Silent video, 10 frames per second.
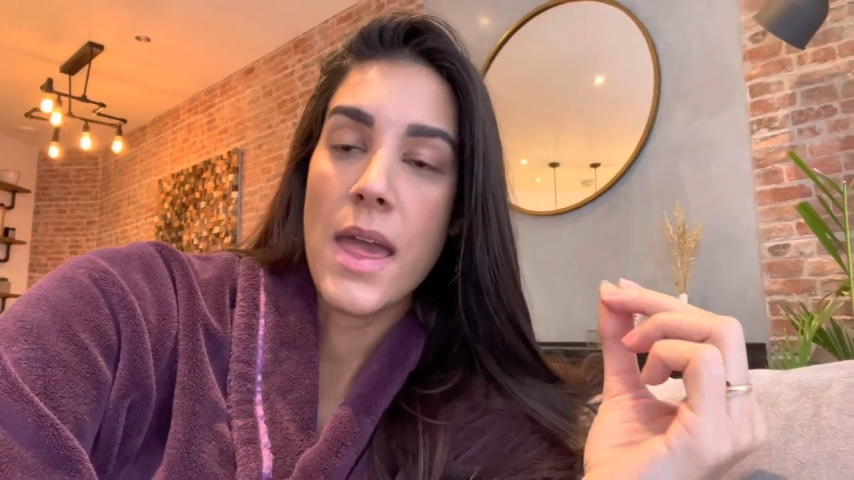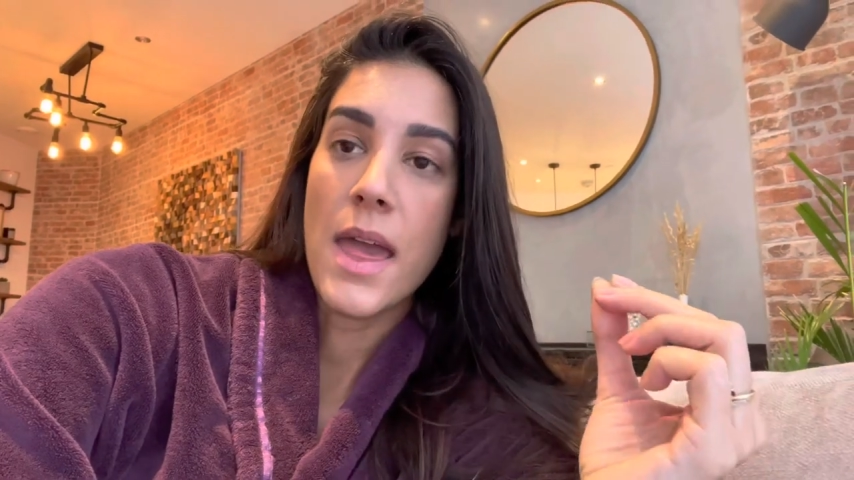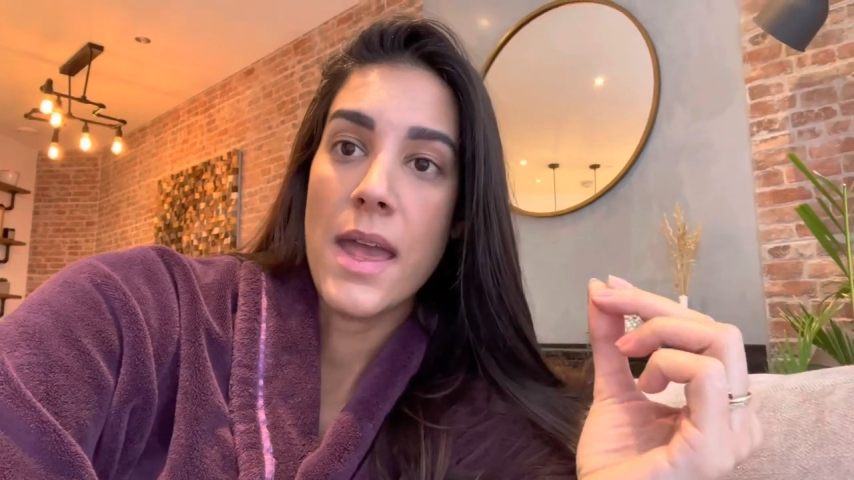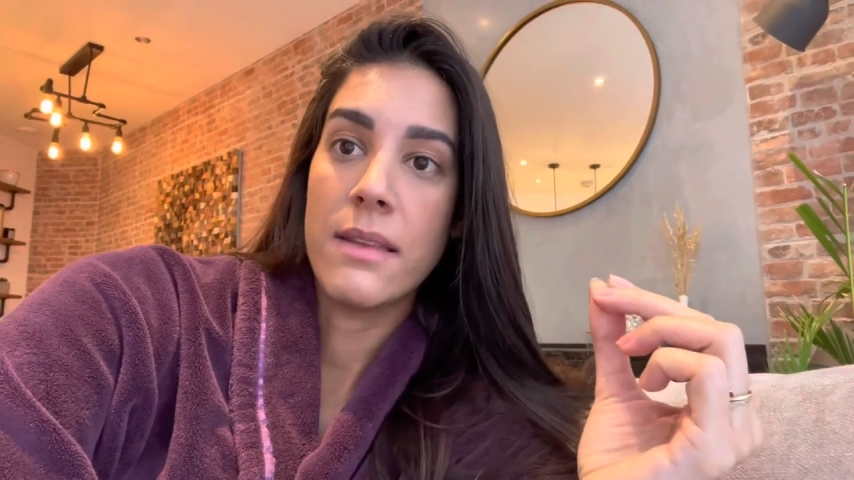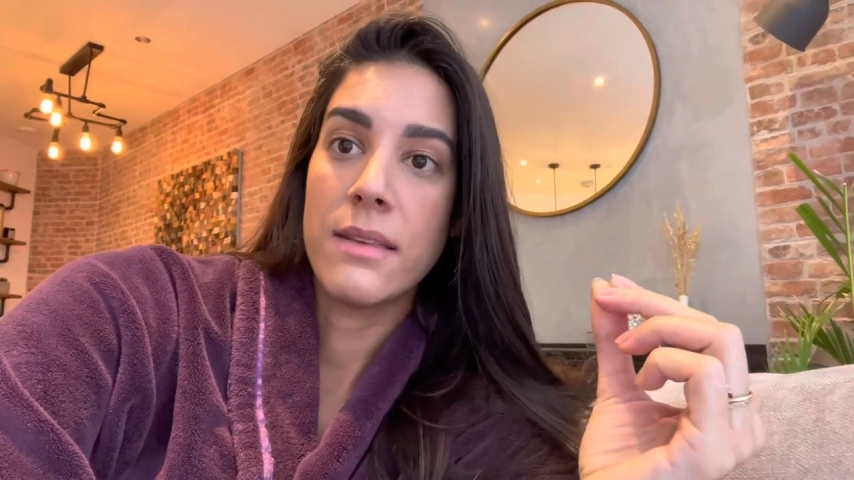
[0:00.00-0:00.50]

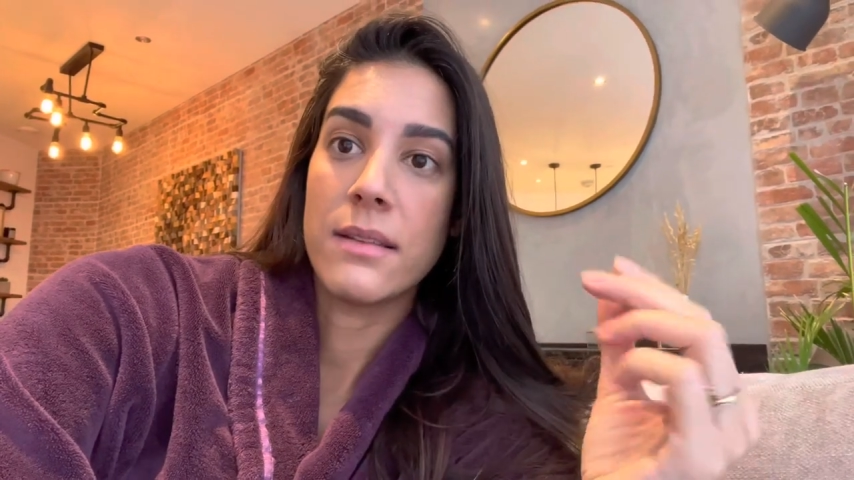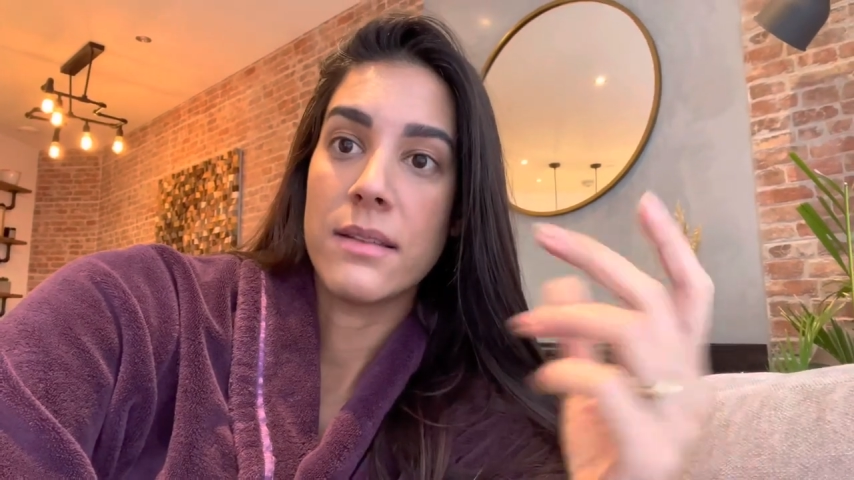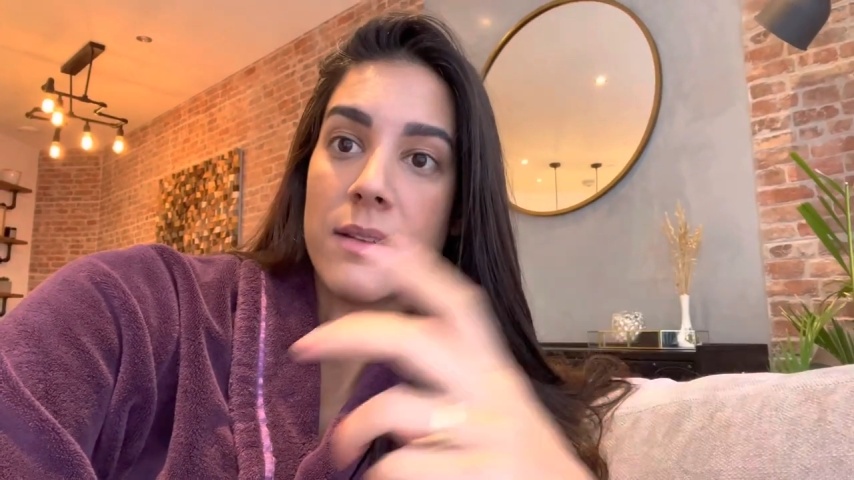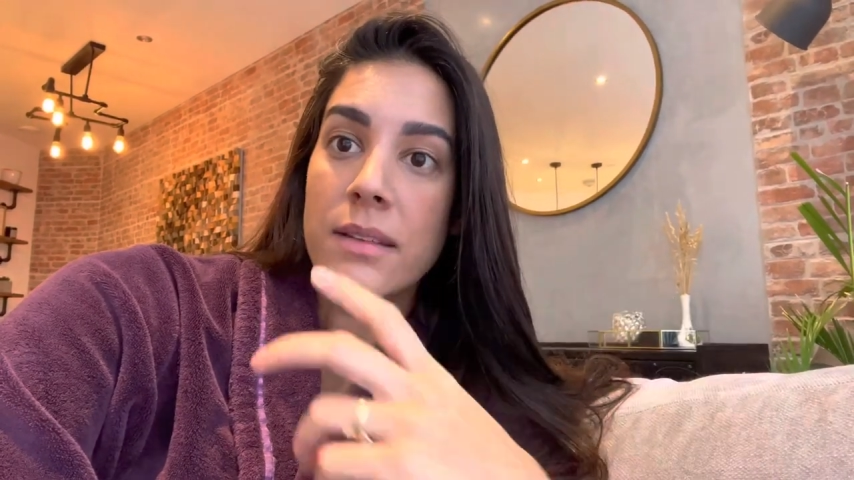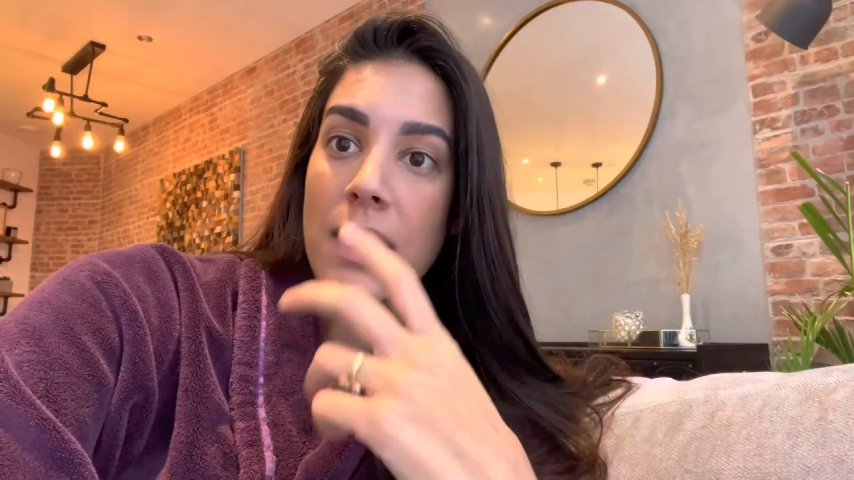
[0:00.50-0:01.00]
and
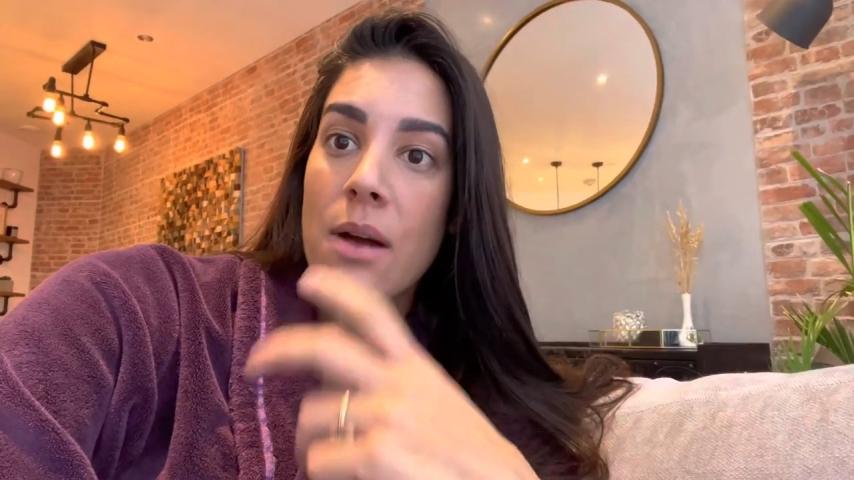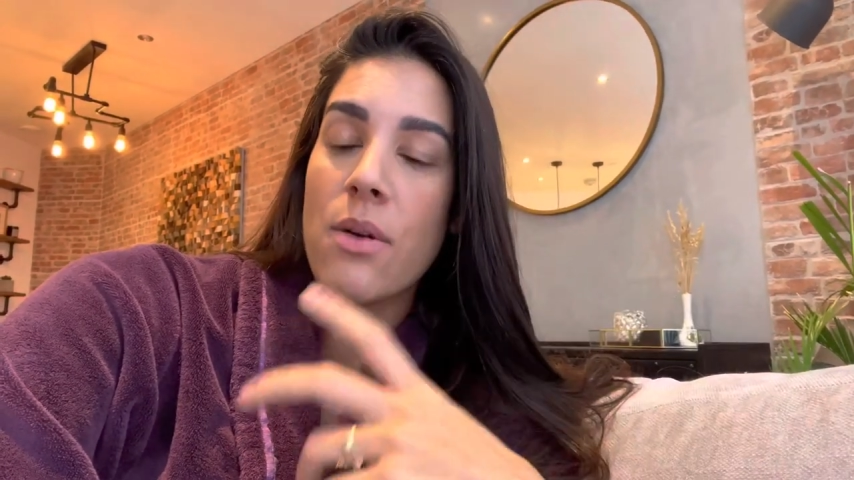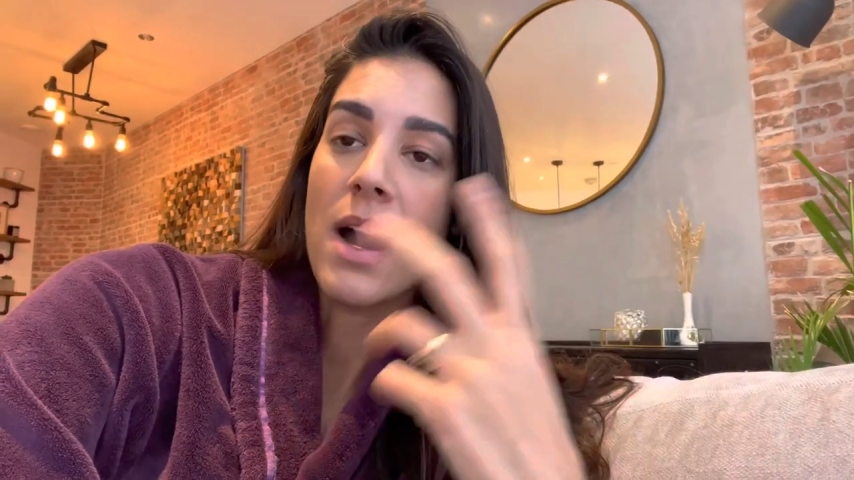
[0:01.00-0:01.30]
now